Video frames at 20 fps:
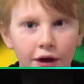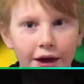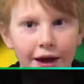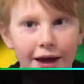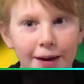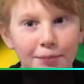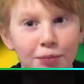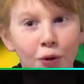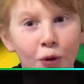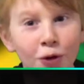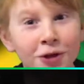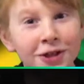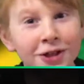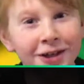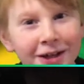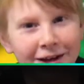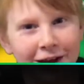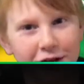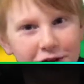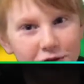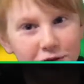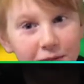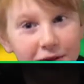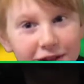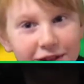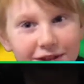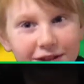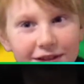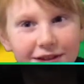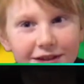Important
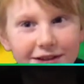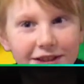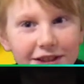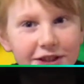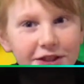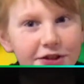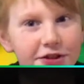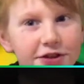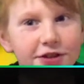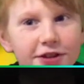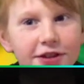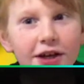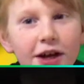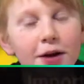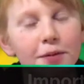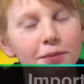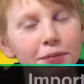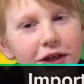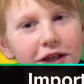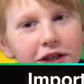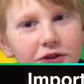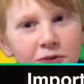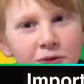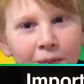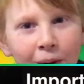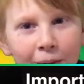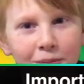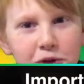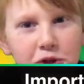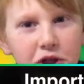announcements. Teachers, please
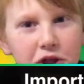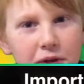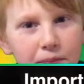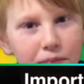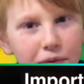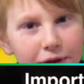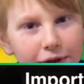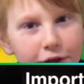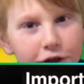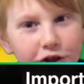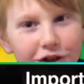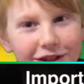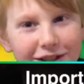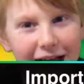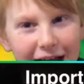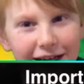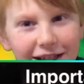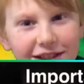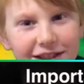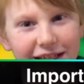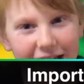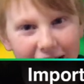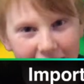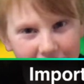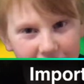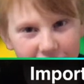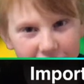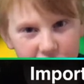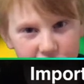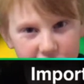remember to complete your attendance
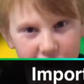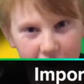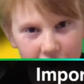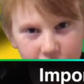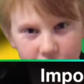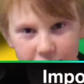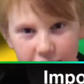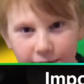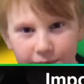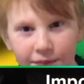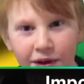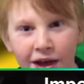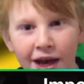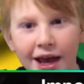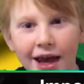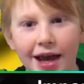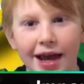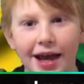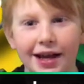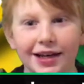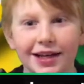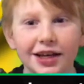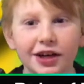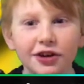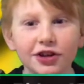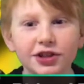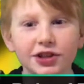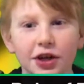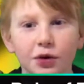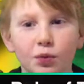and lunch counts. And here
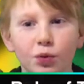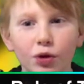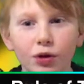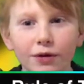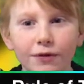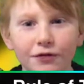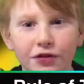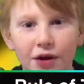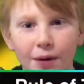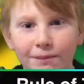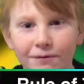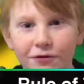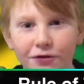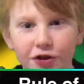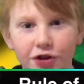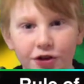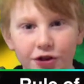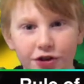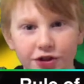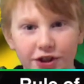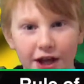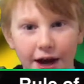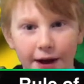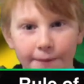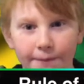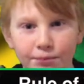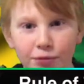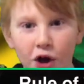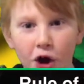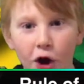is a rule of thumb for Thursday.
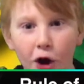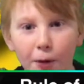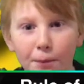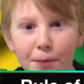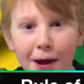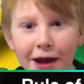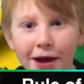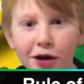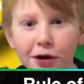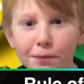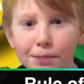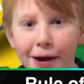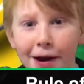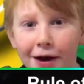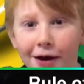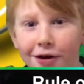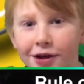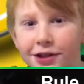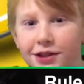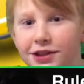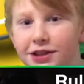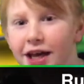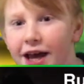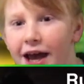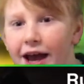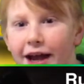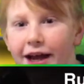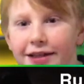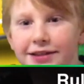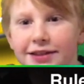Obey your parents
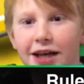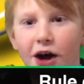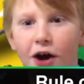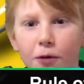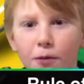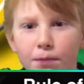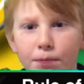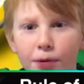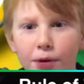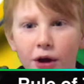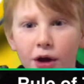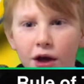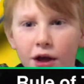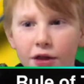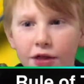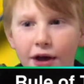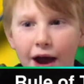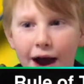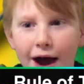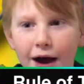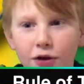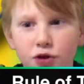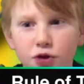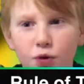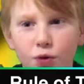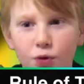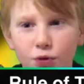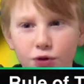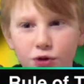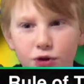and help the
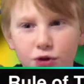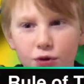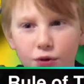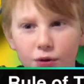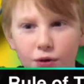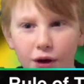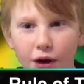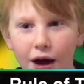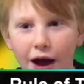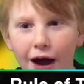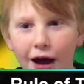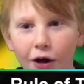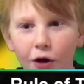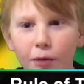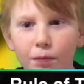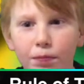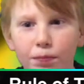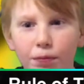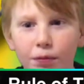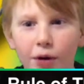household help